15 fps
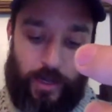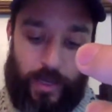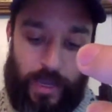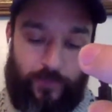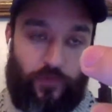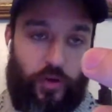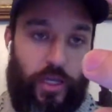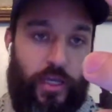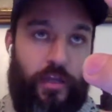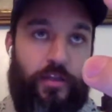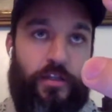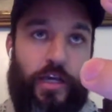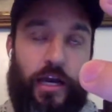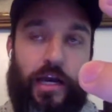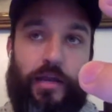Every
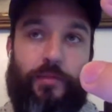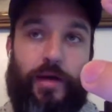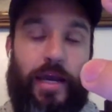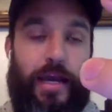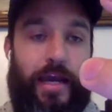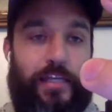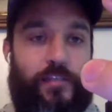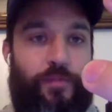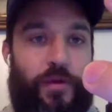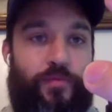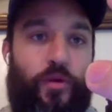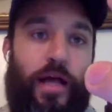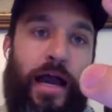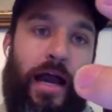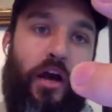time I ask
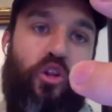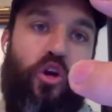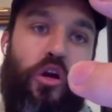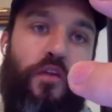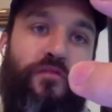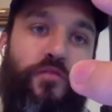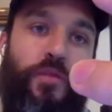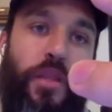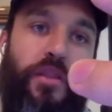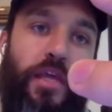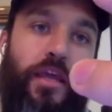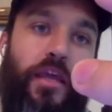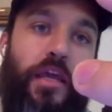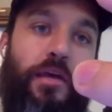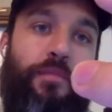people, how long have you been
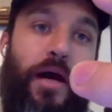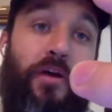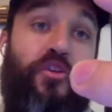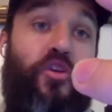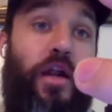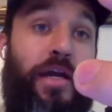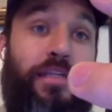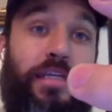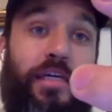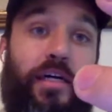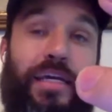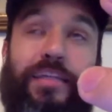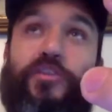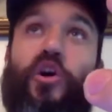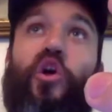thinking about your
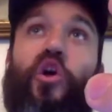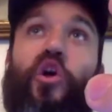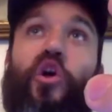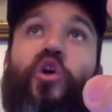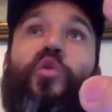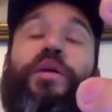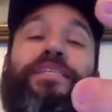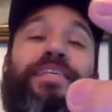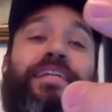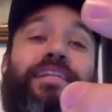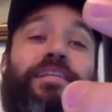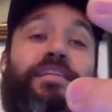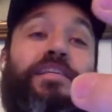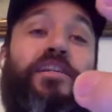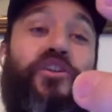idea? It's always in
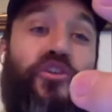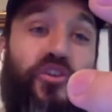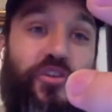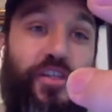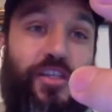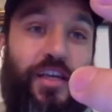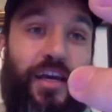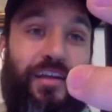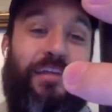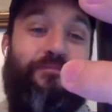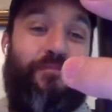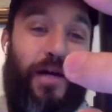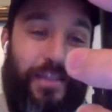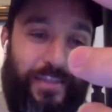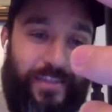years, not in
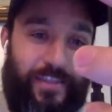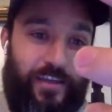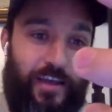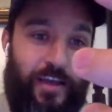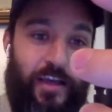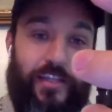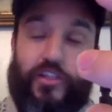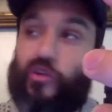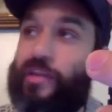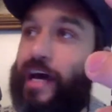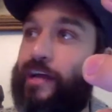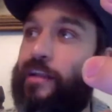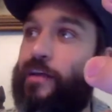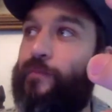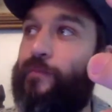months. So
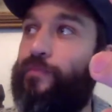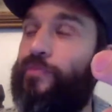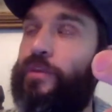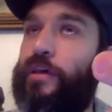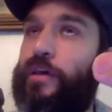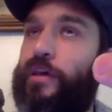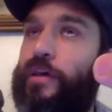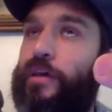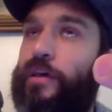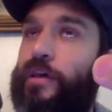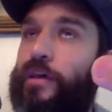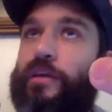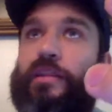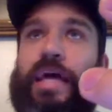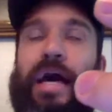that to
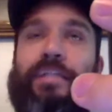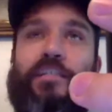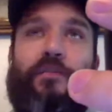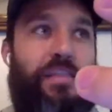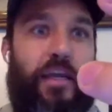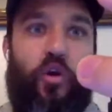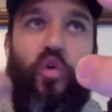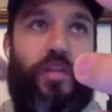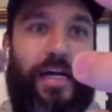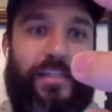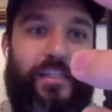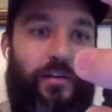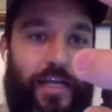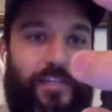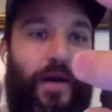me is like, oh, that's
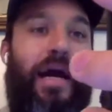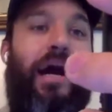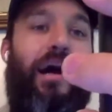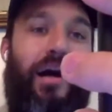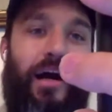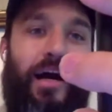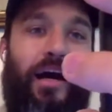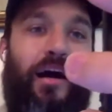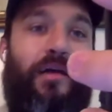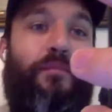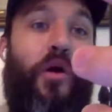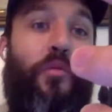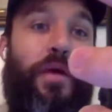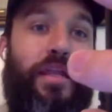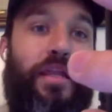my
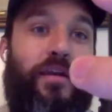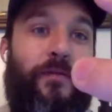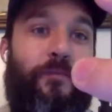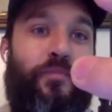aha moment,